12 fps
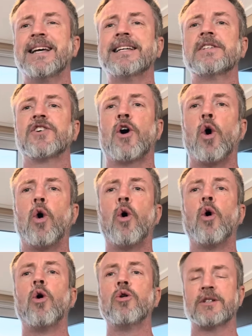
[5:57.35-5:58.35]
is
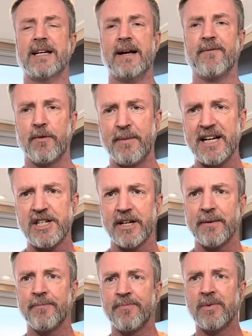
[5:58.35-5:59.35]
old information.